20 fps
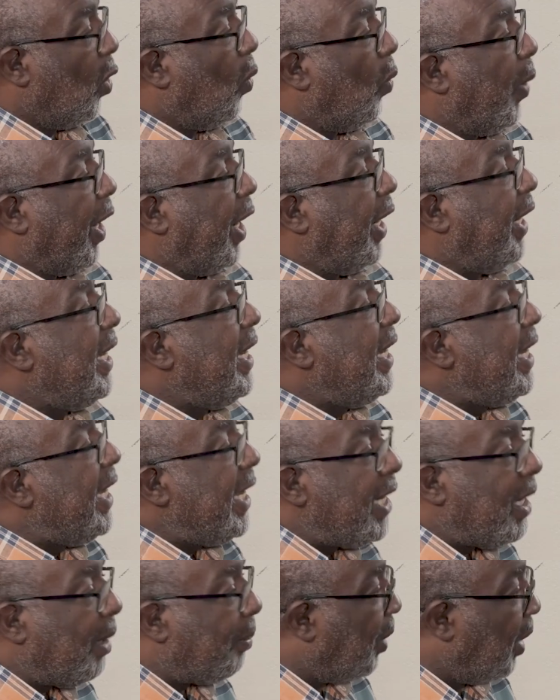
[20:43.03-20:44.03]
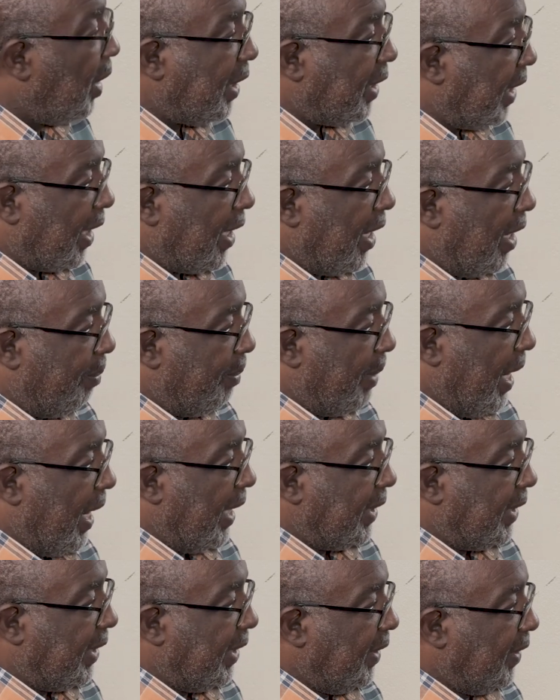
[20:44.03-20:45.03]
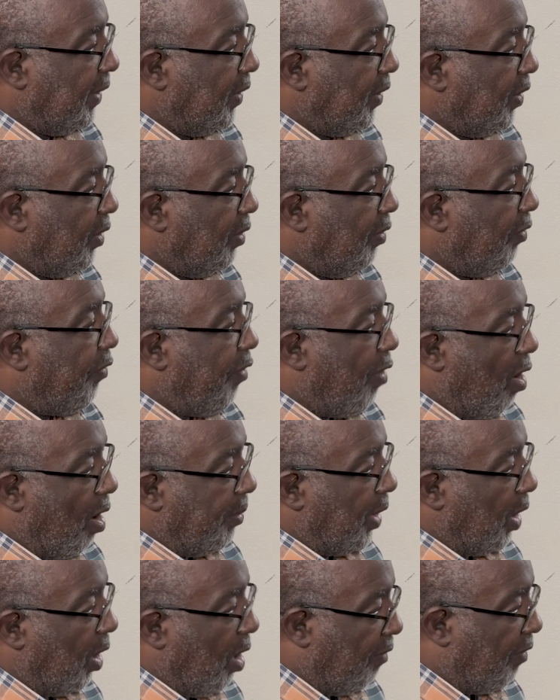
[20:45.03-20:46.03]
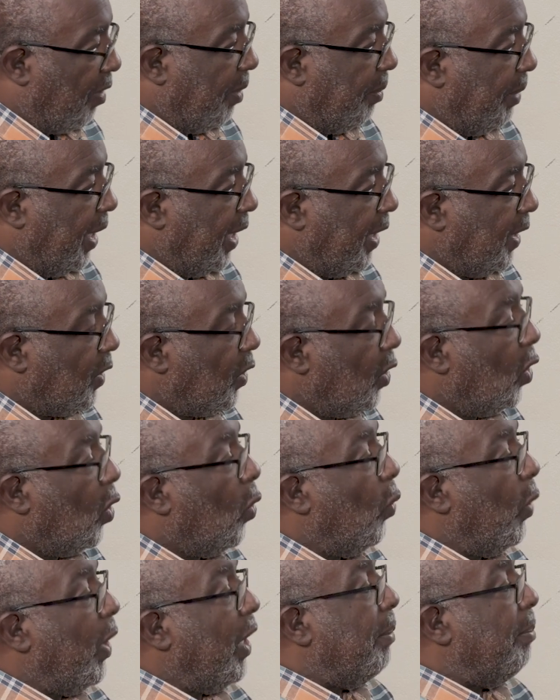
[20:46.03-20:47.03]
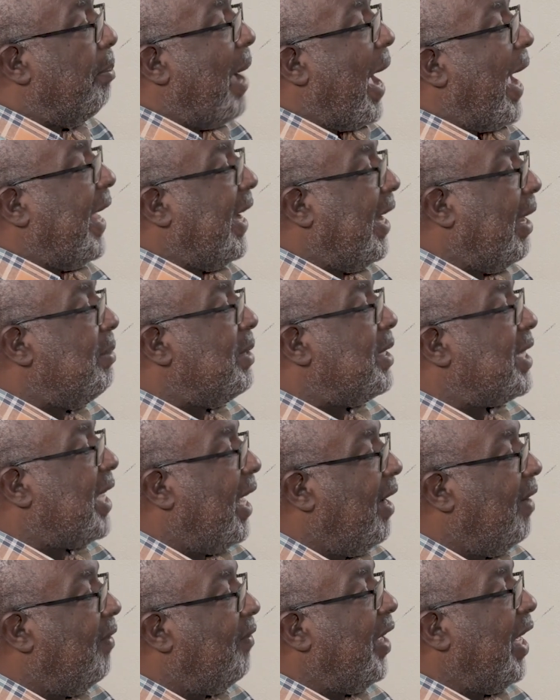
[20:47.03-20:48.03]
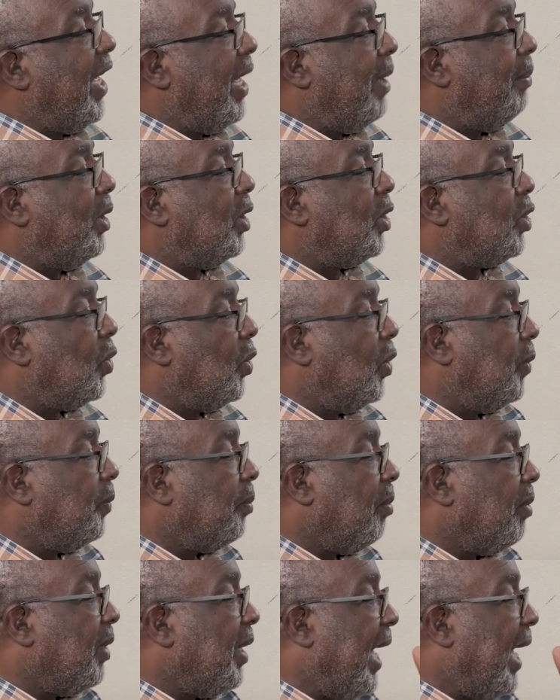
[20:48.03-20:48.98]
where neither political party form the government will by themselves able to